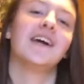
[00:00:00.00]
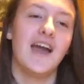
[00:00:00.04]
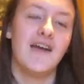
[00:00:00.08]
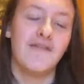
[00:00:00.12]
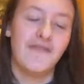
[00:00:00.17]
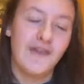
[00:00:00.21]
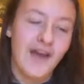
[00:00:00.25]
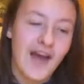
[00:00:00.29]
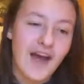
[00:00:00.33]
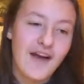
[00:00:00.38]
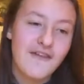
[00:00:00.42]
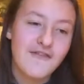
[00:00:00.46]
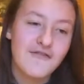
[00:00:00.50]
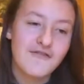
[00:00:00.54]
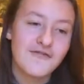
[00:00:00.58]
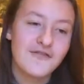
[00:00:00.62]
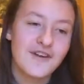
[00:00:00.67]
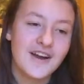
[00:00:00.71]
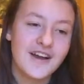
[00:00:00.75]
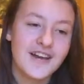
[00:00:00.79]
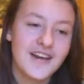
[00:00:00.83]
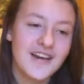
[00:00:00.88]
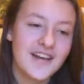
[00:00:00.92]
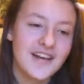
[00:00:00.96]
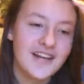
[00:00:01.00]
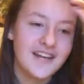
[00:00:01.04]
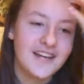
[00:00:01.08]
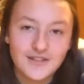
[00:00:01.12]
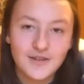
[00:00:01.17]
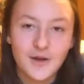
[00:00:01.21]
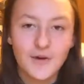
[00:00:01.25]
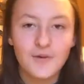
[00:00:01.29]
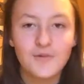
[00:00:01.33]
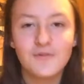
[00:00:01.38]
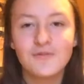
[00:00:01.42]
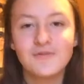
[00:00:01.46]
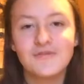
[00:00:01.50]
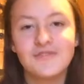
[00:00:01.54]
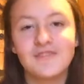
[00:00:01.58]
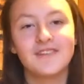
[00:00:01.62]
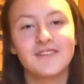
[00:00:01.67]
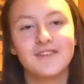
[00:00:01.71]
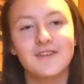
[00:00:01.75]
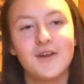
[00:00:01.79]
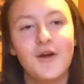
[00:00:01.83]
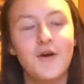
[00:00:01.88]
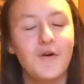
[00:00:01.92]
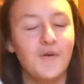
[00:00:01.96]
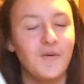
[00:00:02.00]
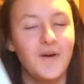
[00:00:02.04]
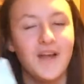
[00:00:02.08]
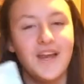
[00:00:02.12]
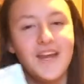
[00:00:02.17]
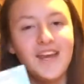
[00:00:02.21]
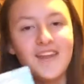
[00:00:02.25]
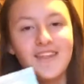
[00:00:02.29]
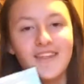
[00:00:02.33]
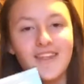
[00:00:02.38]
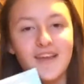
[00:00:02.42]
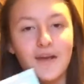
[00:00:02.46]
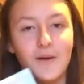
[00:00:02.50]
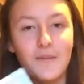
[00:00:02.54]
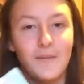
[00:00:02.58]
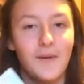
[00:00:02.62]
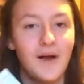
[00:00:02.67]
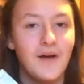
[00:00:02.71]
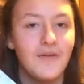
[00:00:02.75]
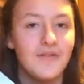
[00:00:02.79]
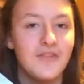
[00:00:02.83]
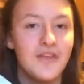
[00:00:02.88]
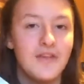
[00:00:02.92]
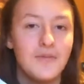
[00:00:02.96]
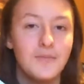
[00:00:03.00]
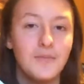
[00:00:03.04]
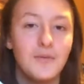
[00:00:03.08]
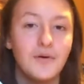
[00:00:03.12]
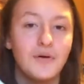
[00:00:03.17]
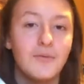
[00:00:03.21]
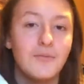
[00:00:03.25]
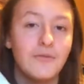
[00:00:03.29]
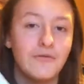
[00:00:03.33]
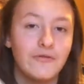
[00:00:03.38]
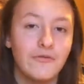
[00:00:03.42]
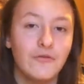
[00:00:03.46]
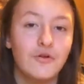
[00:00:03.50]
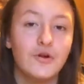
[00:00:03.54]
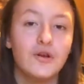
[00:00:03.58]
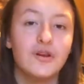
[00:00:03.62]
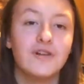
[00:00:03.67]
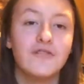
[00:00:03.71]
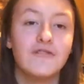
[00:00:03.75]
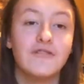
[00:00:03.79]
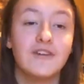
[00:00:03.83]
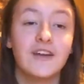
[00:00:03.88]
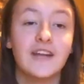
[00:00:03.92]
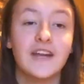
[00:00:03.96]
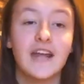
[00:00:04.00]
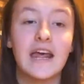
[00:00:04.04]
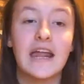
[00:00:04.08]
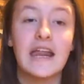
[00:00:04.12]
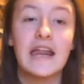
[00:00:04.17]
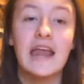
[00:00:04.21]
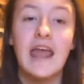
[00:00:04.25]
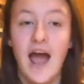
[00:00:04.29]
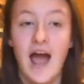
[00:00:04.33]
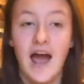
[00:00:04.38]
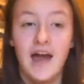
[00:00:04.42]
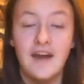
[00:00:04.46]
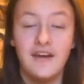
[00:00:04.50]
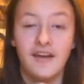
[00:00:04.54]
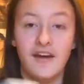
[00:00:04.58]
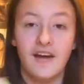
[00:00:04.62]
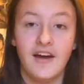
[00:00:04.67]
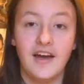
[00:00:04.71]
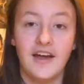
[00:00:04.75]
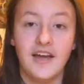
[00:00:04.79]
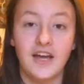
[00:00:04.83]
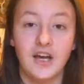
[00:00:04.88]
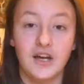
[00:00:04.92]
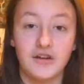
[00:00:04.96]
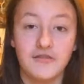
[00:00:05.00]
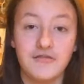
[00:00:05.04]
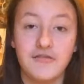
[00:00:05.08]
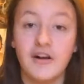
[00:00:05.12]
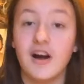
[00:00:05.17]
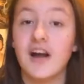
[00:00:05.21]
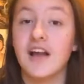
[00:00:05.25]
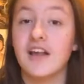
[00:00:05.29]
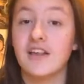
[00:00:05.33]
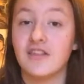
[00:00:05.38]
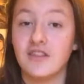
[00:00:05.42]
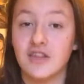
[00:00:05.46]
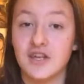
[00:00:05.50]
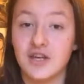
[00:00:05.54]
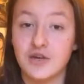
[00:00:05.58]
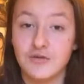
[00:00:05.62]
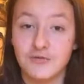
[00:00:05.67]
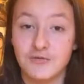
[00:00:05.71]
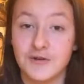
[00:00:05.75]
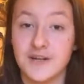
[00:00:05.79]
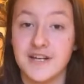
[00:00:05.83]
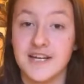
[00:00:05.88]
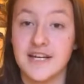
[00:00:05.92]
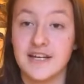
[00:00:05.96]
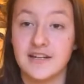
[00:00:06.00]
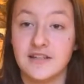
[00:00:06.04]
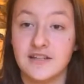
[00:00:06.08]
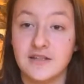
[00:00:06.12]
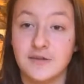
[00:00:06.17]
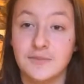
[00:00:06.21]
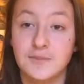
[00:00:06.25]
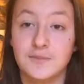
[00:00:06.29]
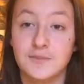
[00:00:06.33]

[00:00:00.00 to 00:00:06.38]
If you haven't read it, don't know anything about this book before you read it, and I advise that you read it